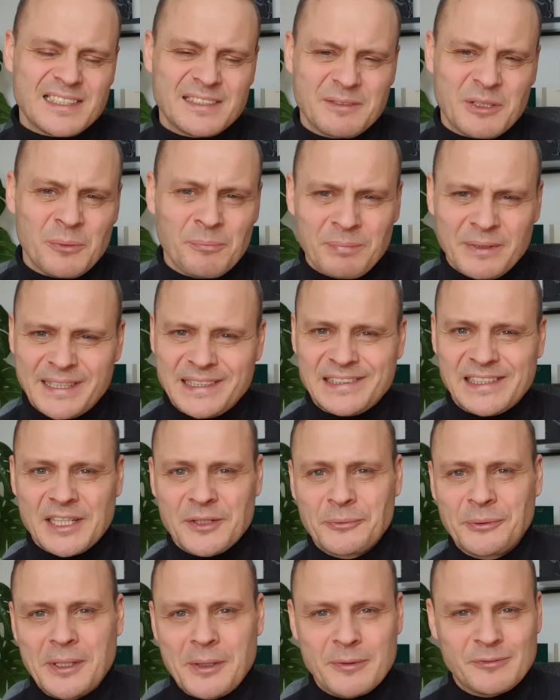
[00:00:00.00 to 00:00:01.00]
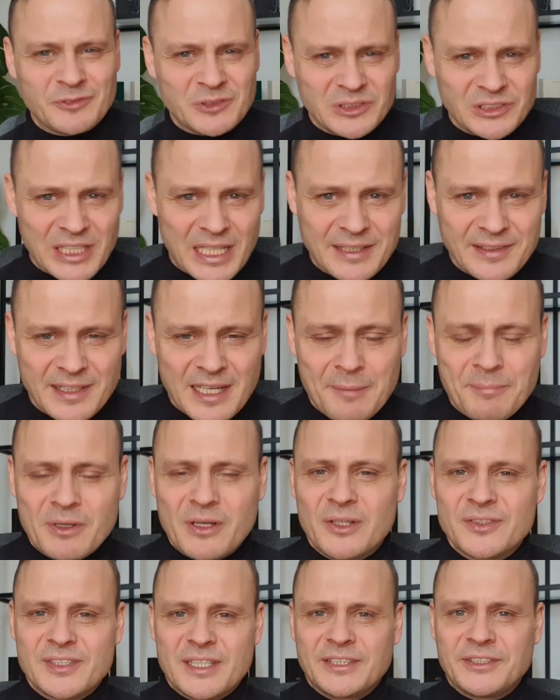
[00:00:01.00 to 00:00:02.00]
completely agree with Fragrantica
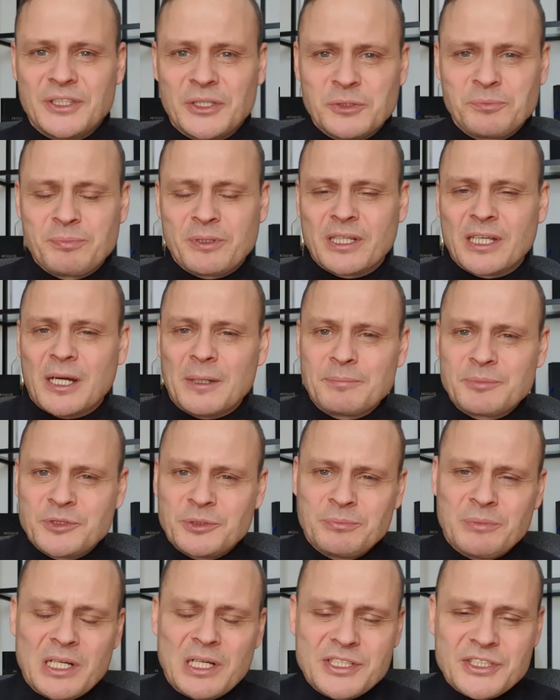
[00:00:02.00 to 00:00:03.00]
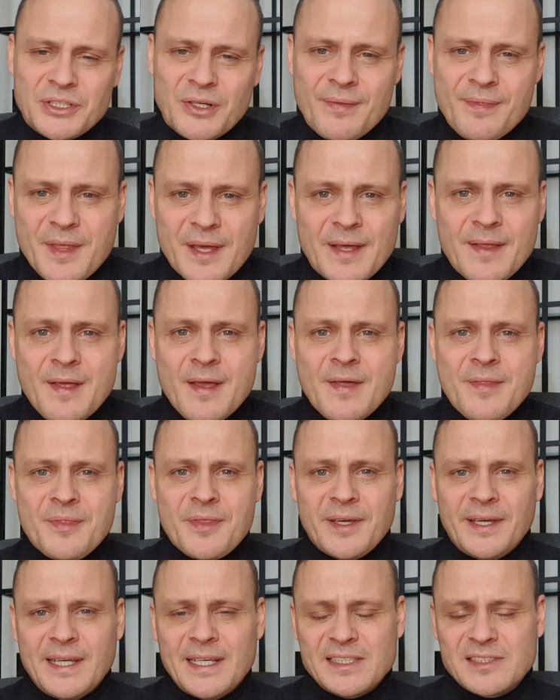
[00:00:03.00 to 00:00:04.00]
because I don't pick up too much on the
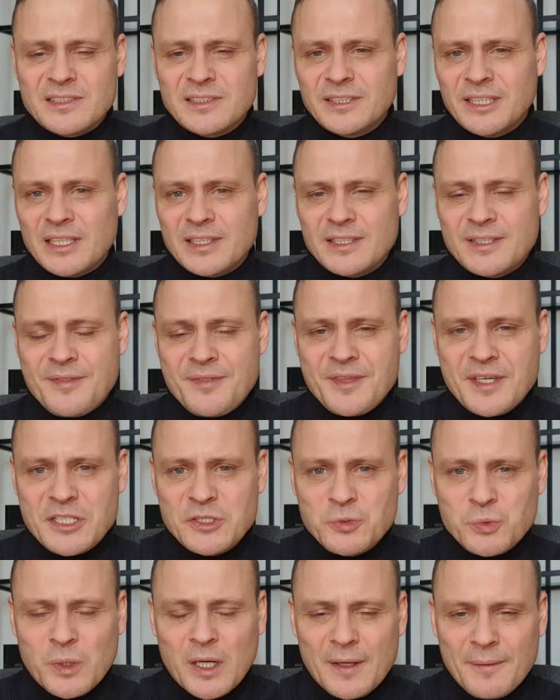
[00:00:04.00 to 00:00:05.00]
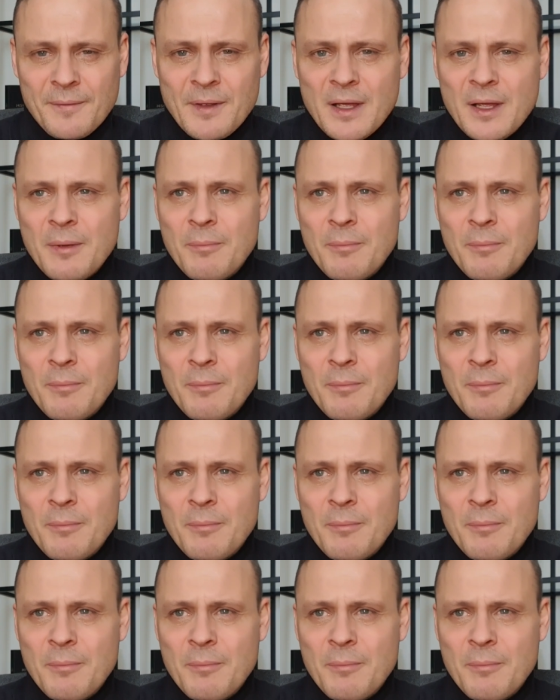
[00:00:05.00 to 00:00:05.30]
hazelnut in this one.